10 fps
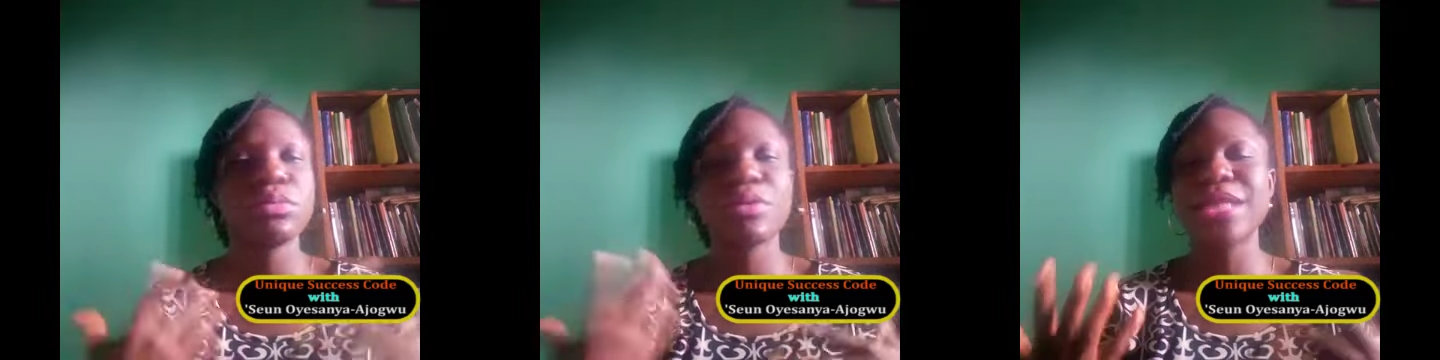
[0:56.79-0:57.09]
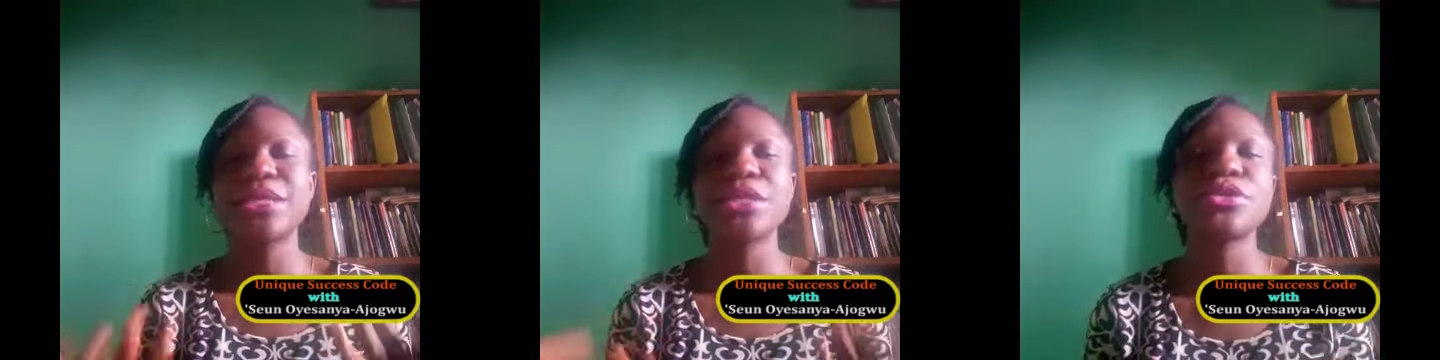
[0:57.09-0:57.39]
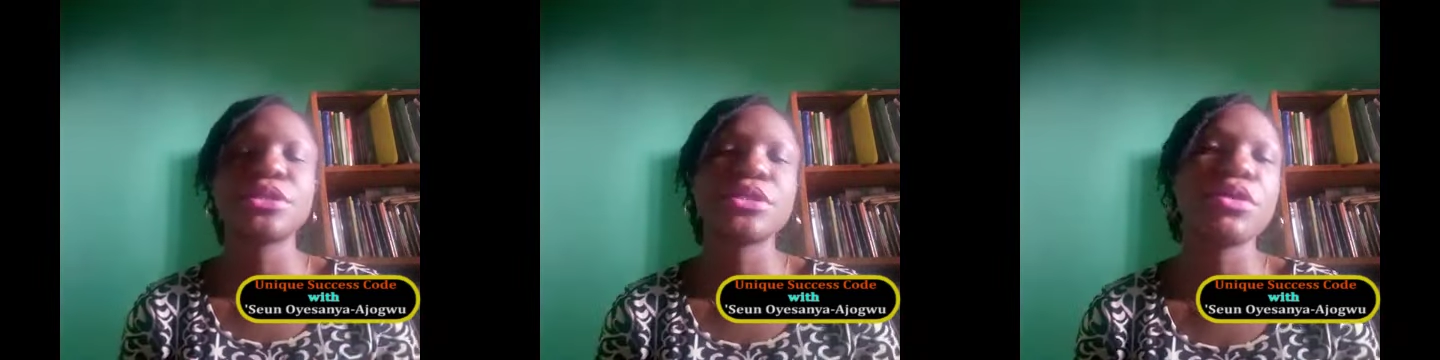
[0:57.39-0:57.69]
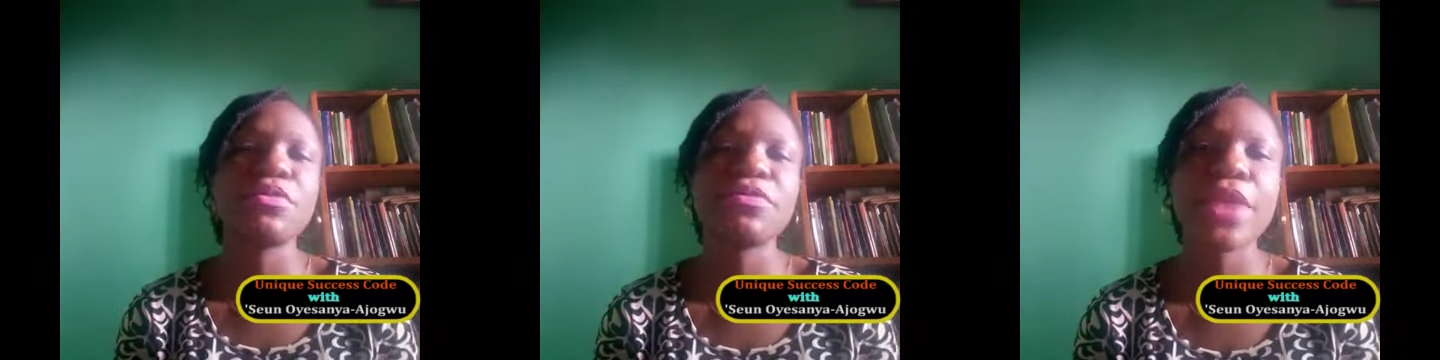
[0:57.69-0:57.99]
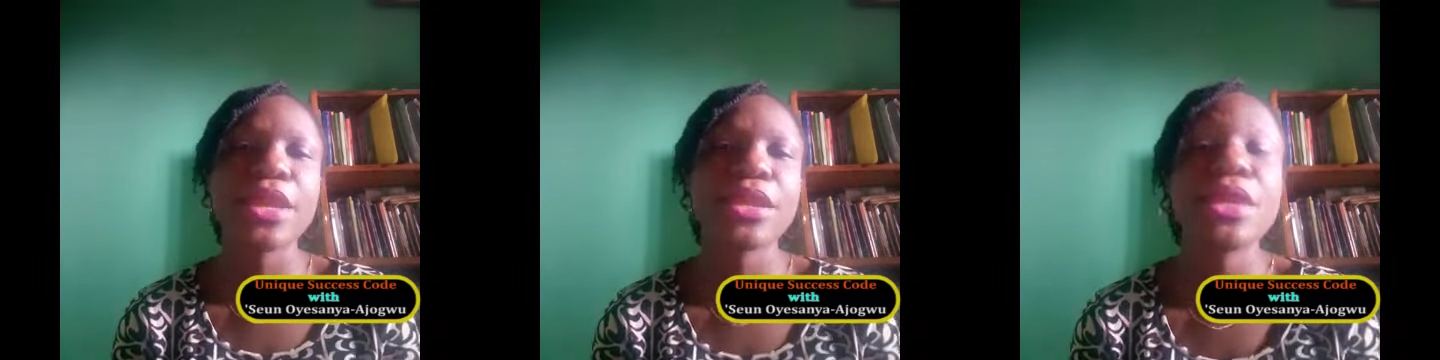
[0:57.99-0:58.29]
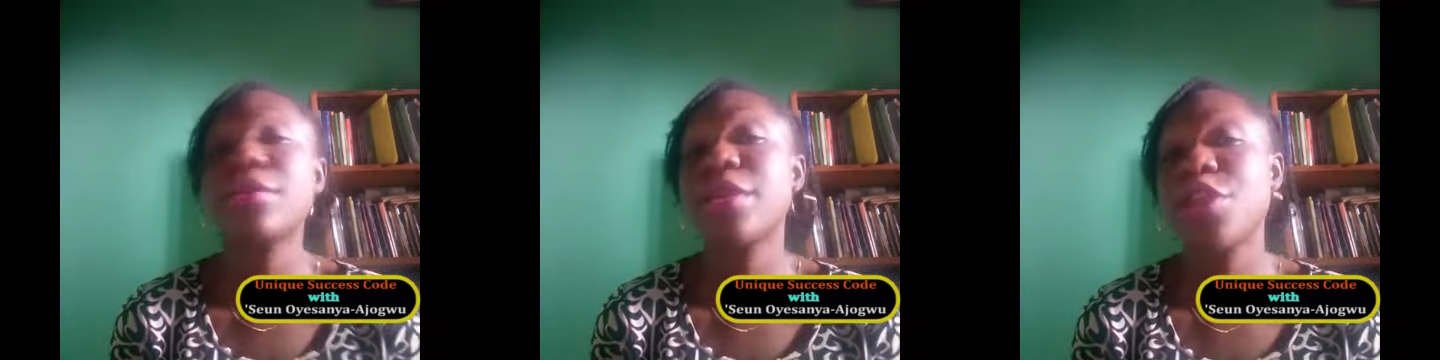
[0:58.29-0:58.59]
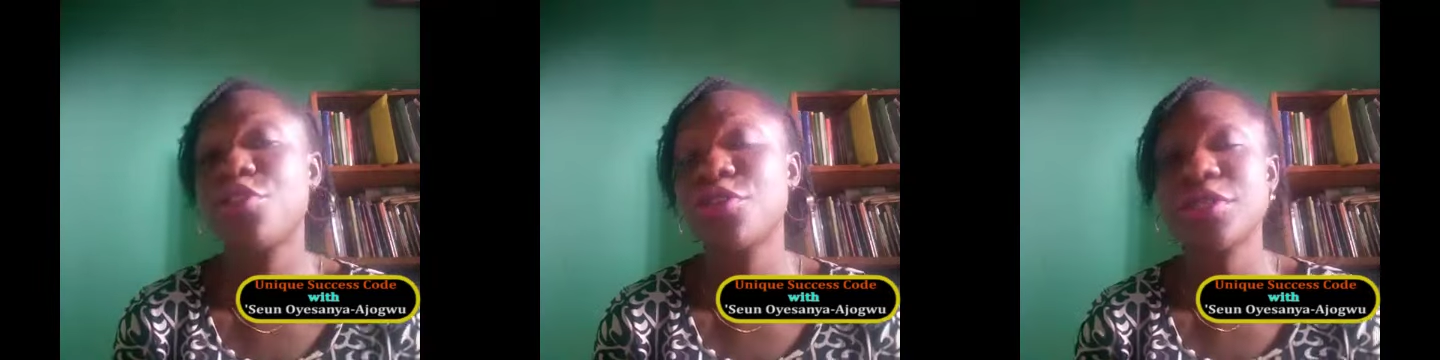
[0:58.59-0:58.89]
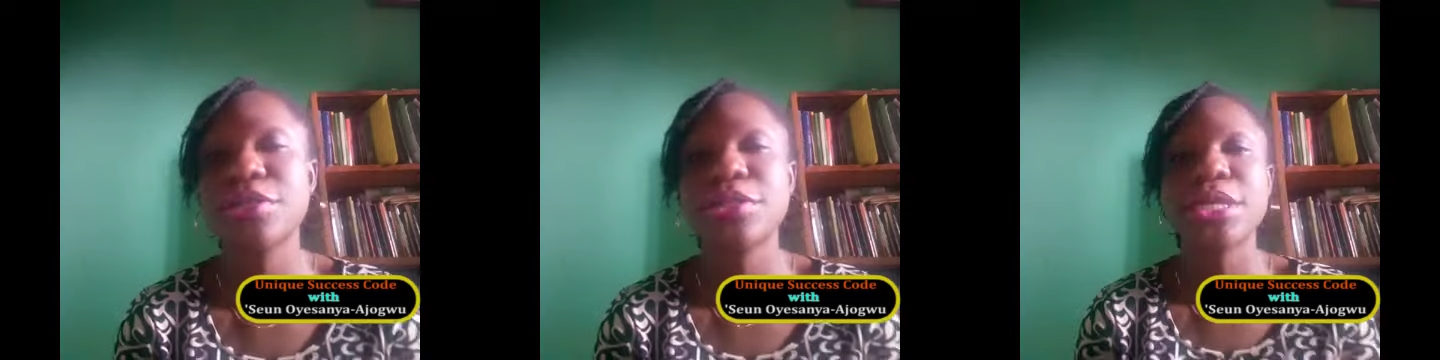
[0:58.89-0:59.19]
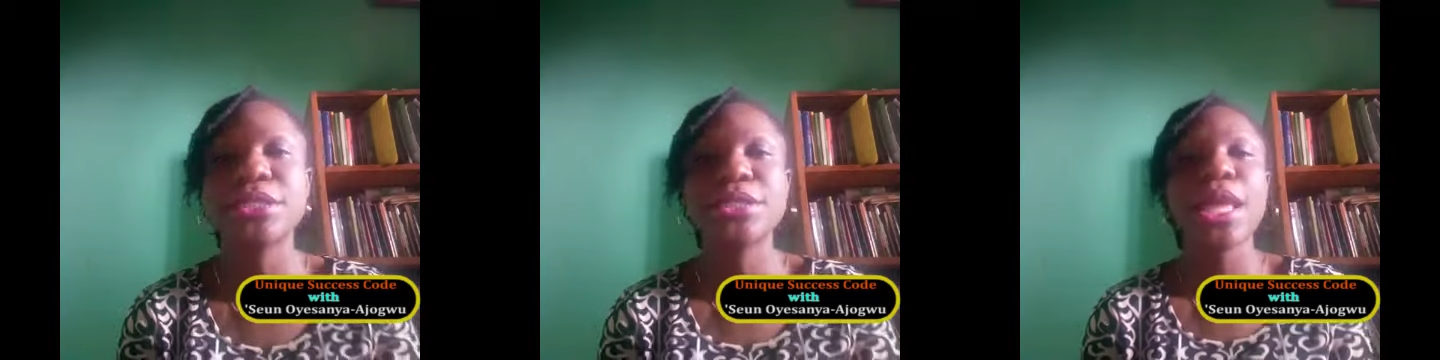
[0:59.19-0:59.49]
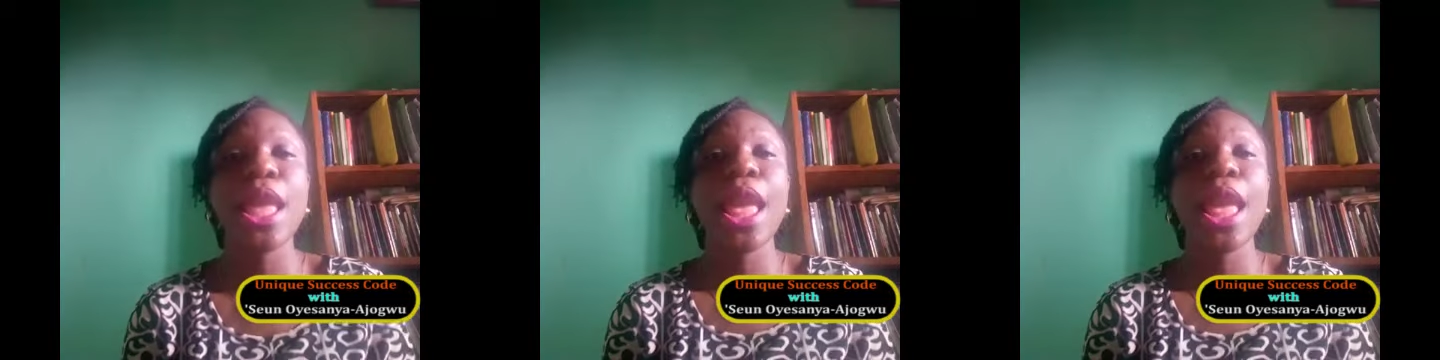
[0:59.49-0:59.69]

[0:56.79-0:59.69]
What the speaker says: reassess yourself and then learn new skill sets.